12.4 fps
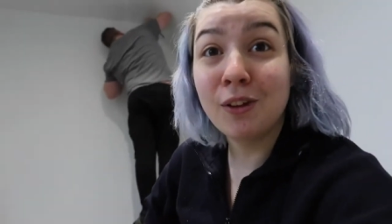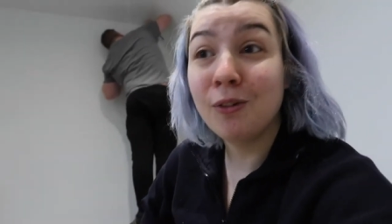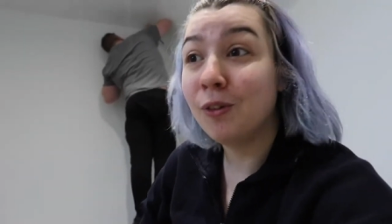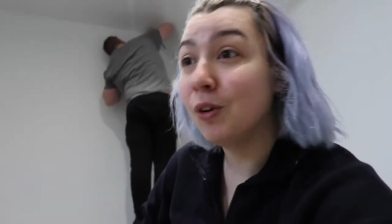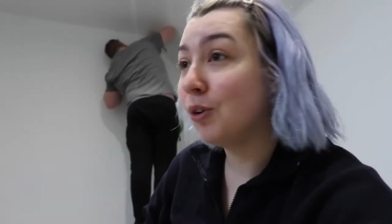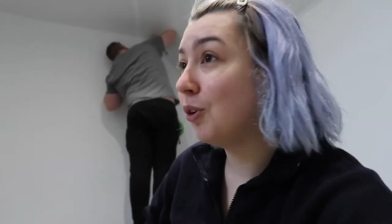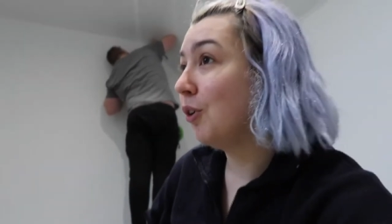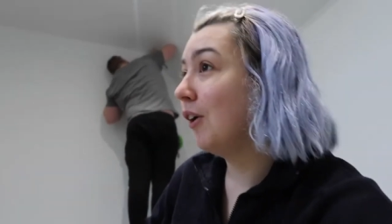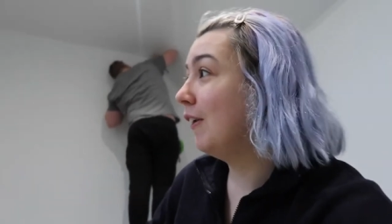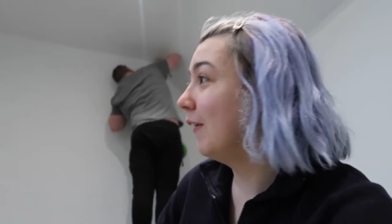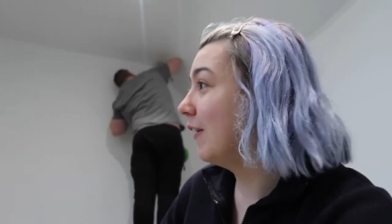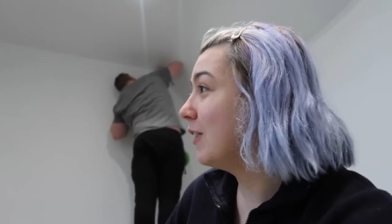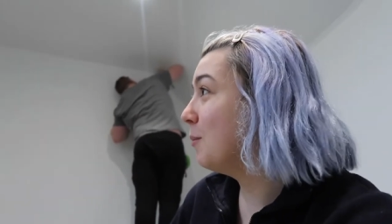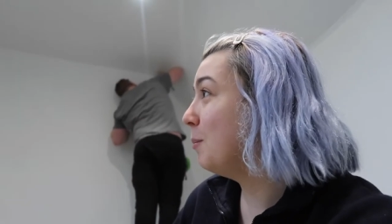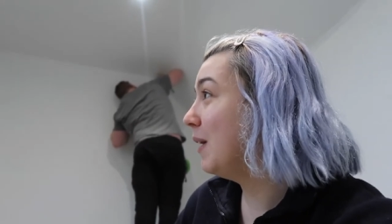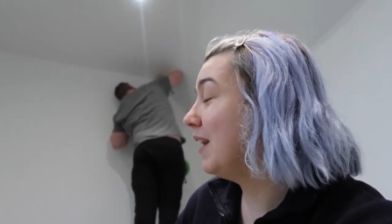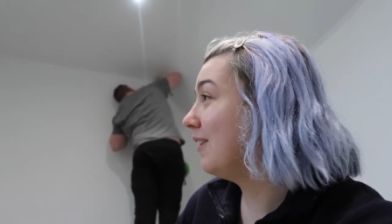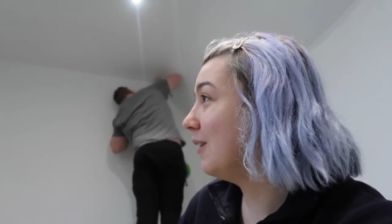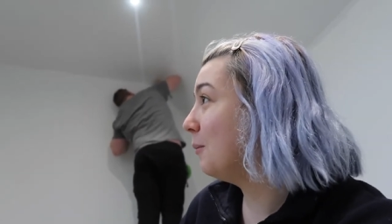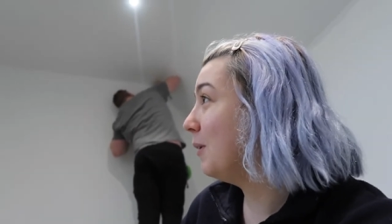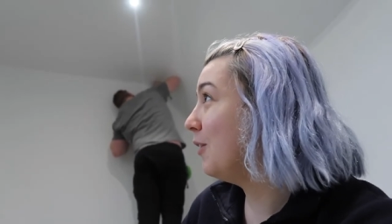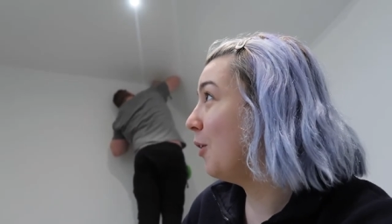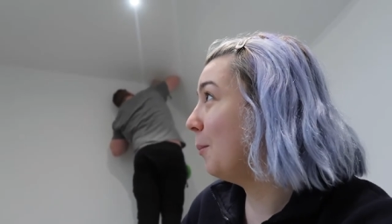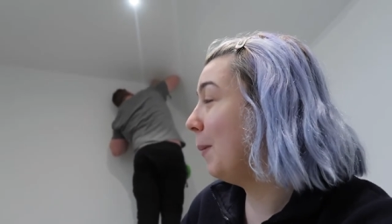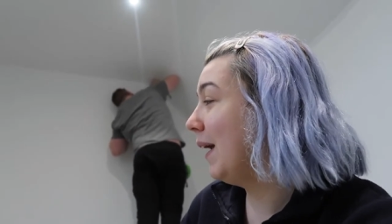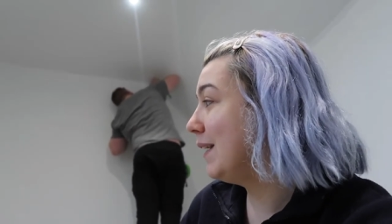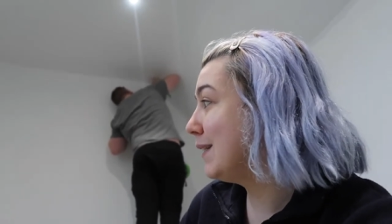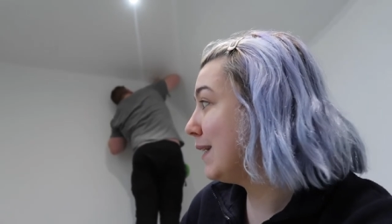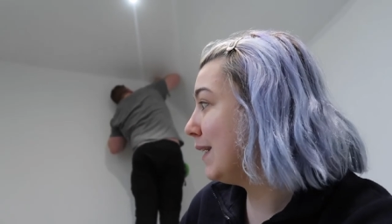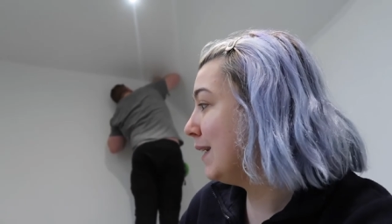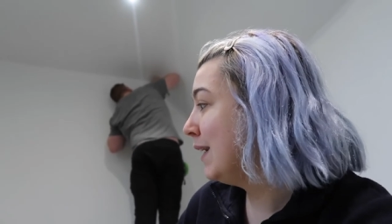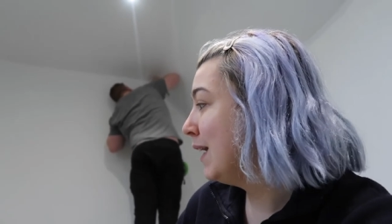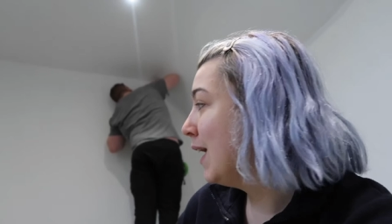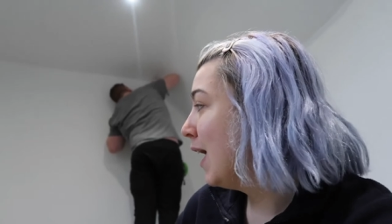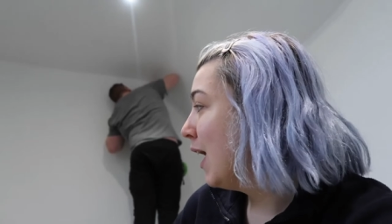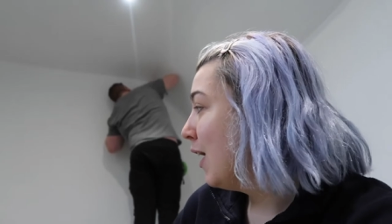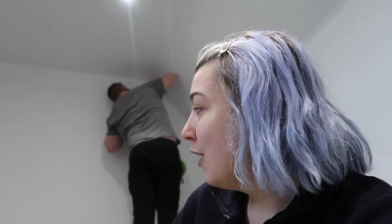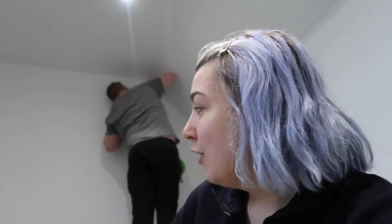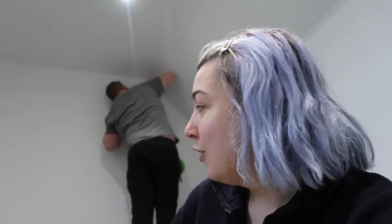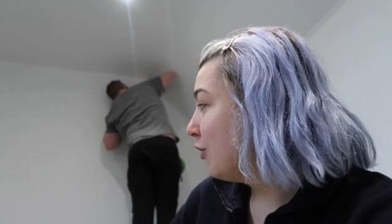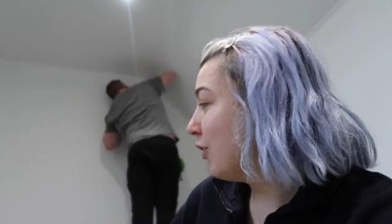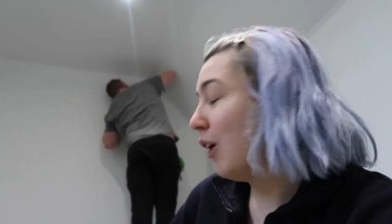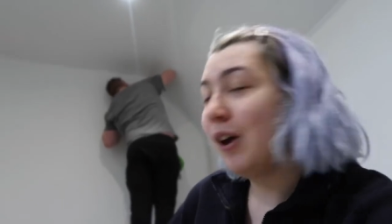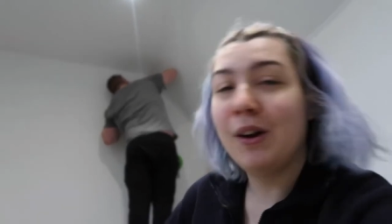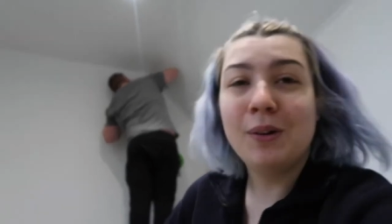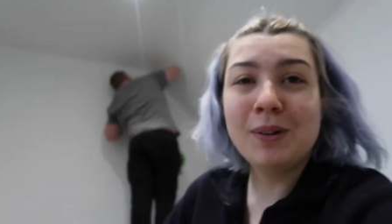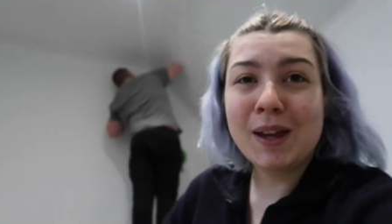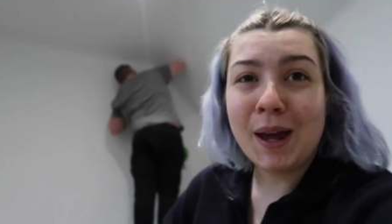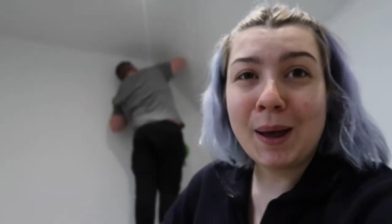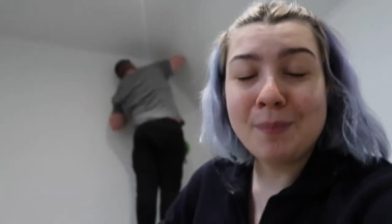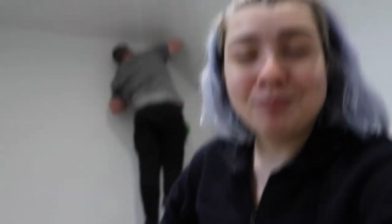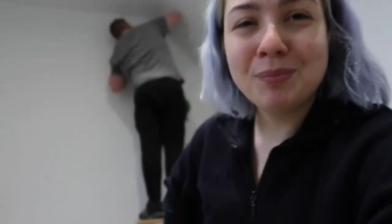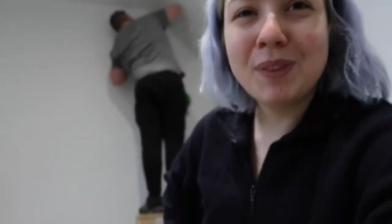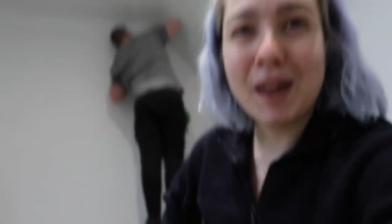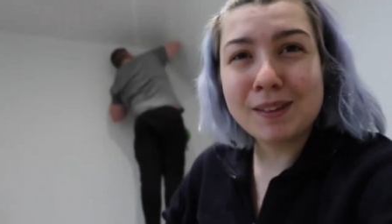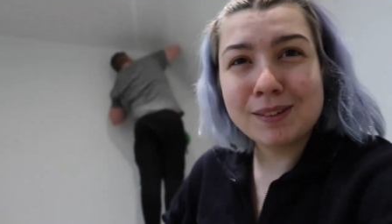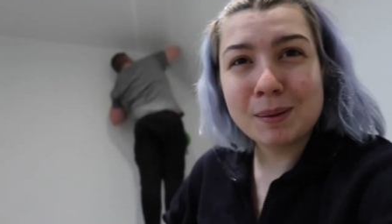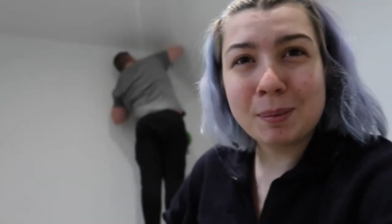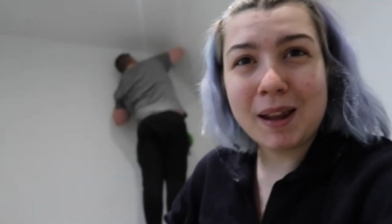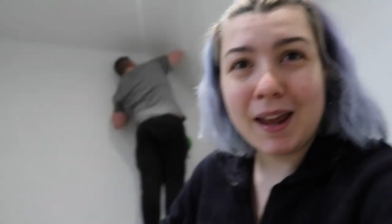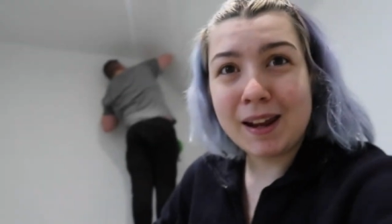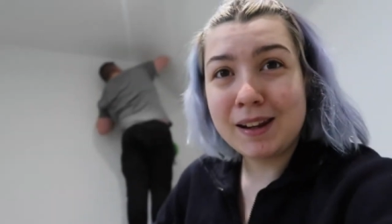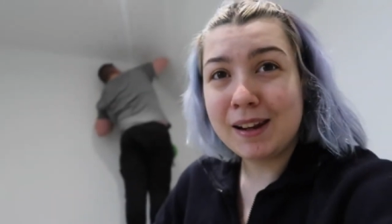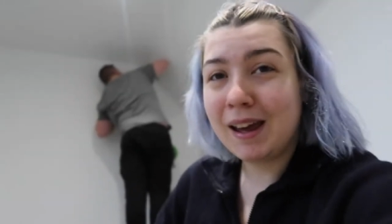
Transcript: the floor and like the bits that we're not painting so yeah, that's the plan